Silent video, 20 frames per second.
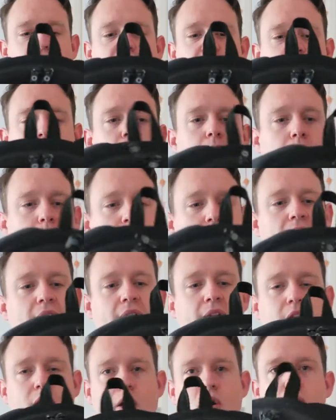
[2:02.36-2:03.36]
fold
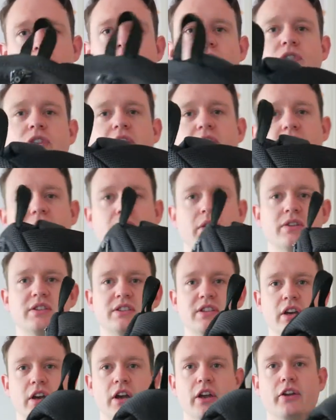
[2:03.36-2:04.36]
back over the
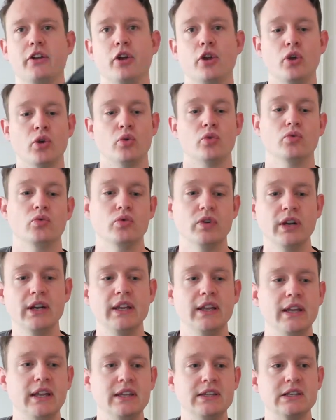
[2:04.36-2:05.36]
outside
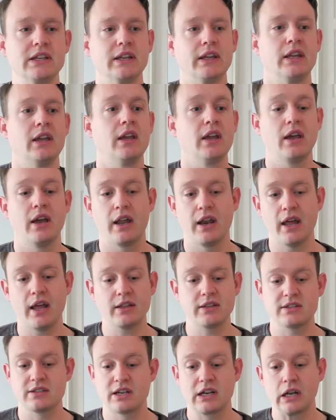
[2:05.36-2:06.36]
really easily, and
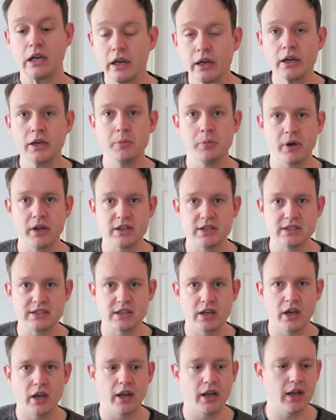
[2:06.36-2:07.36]
that's clearly by
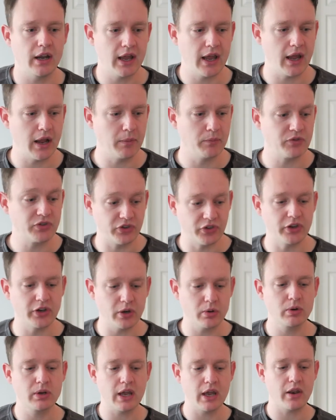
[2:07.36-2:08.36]
design, so they
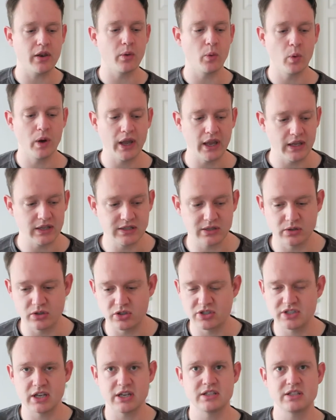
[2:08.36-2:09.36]
don't get in the way. So it
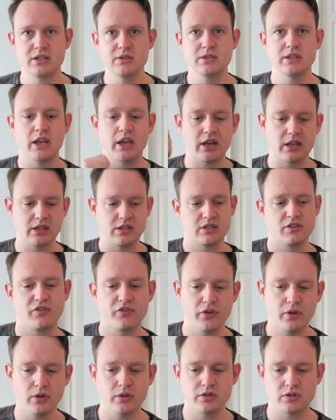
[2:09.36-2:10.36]
just takes 2 seconds to
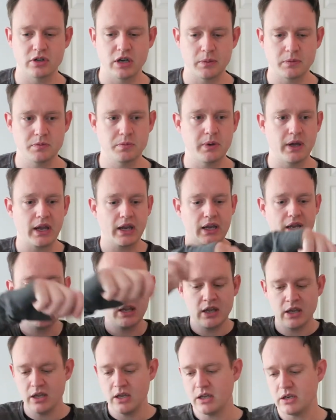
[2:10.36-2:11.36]
fold the straps back,
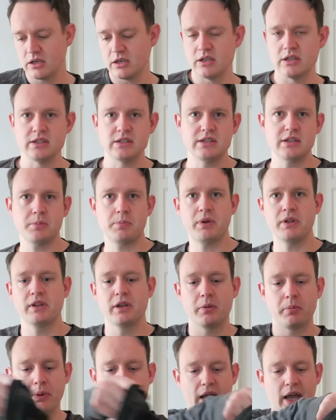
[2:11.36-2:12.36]
you zip
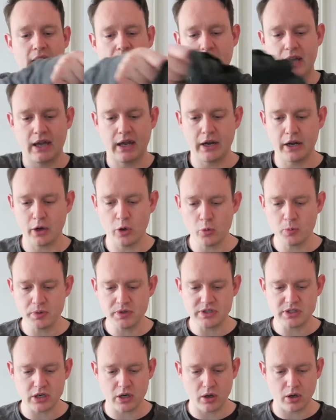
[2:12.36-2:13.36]
into the bag, and it
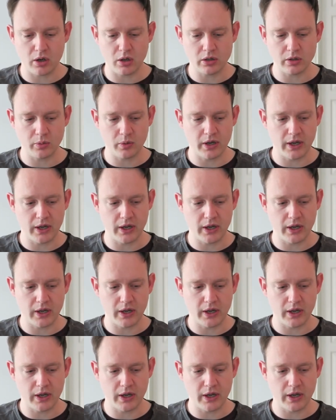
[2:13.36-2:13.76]
opens all the